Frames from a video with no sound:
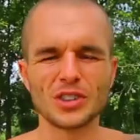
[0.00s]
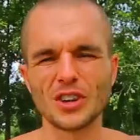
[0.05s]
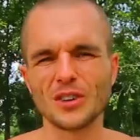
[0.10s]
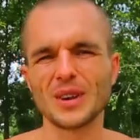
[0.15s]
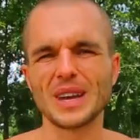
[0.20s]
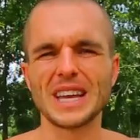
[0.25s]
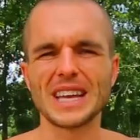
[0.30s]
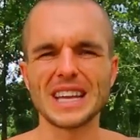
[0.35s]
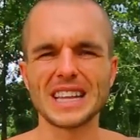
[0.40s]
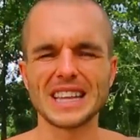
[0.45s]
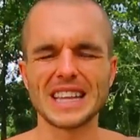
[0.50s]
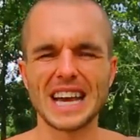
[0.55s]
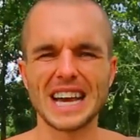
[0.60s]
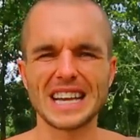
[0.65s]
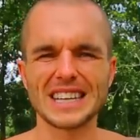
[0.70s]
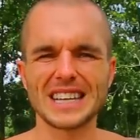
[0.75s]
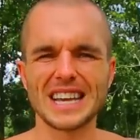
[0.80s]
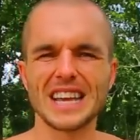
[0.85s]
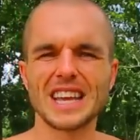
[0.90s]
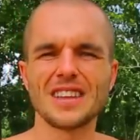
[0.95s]
doing
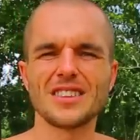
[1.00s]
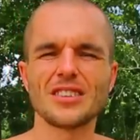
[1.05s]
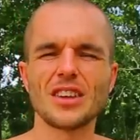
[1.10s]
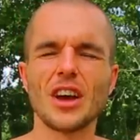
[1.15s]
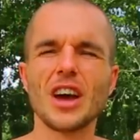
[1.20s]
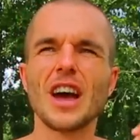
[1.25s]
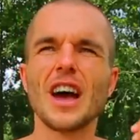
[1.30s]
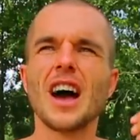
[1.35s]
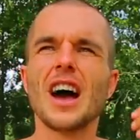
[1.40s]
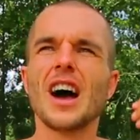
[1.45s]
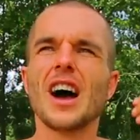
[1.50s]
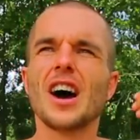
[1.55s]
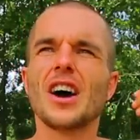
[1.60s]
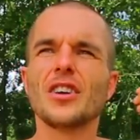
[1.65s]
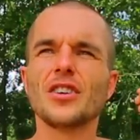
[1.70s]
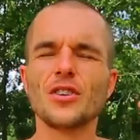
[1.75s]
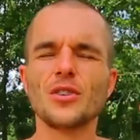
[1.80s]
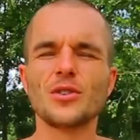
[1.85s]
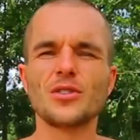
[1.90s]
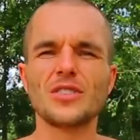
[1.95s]
that is
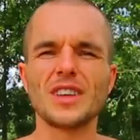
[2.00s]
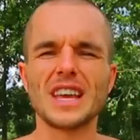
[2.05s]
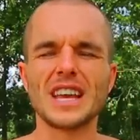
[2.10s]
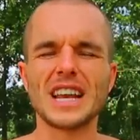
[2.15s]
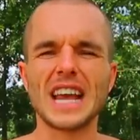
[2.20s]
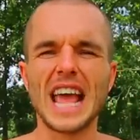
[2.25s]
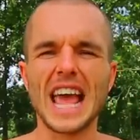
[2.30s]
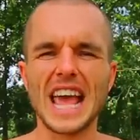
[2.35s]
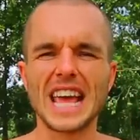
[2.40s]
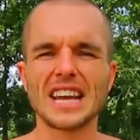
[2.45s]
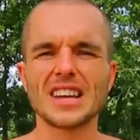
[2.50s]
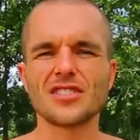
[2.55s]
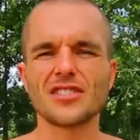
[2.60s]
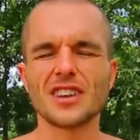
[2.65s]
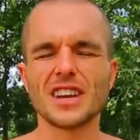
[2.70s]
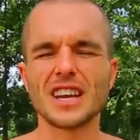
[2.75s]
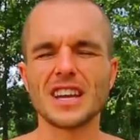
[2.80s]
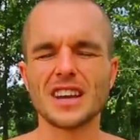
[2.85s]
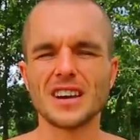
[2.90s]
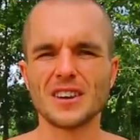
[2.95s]
using
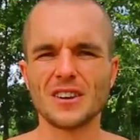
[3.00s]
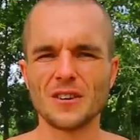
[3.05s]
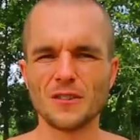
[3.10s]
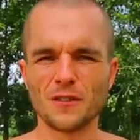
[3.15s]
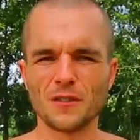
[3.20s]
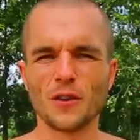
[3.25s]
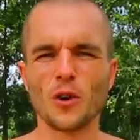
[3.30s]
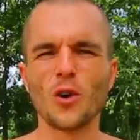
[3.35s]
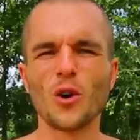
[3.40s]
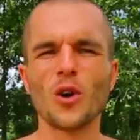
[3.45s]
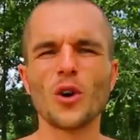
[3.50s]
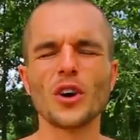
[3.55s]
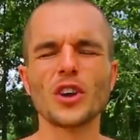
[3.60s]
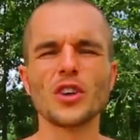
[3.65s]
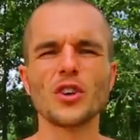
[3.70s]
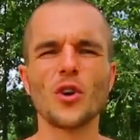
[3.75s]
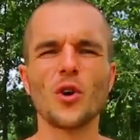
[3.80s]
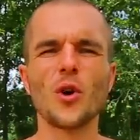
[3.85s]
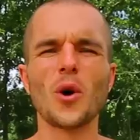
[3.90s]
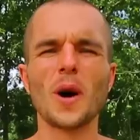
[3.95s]
energy for
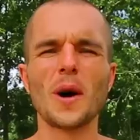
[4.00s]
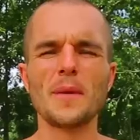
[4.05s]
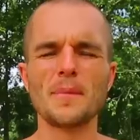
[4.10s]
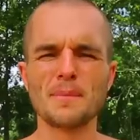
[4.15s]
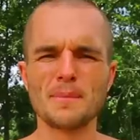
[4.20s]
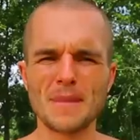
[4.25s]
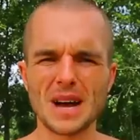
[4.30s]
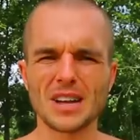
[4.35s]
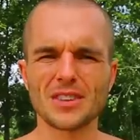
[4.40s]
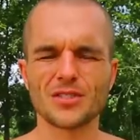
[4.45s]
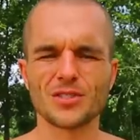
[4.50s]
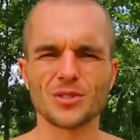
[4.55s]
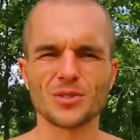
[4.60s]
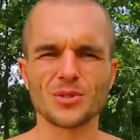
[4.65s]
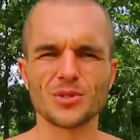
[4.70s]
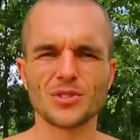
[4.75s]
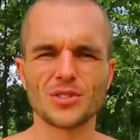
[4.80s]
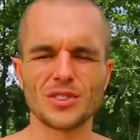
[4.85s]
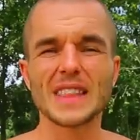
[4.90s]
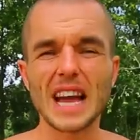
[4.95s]
your
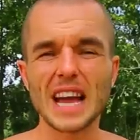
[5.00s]
muscles.